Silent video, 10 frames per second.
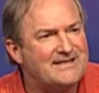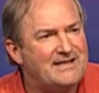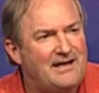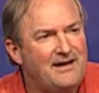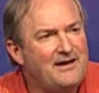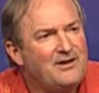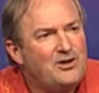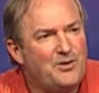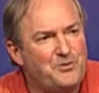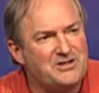And he, you
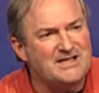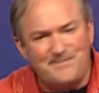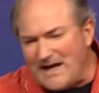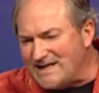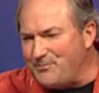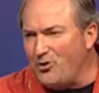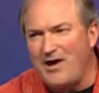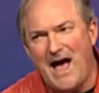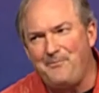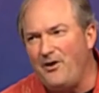know, puts his baseball
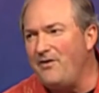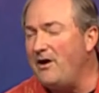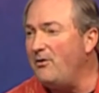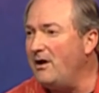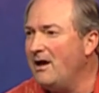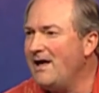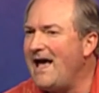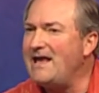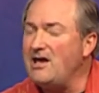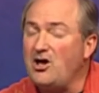cap on there, and,
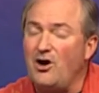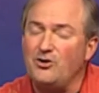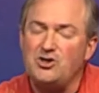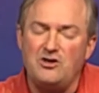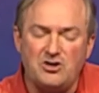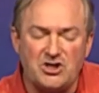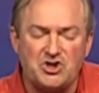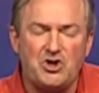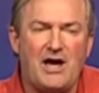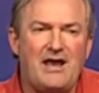and he goes in there just
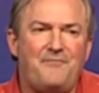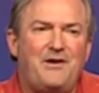to hand out.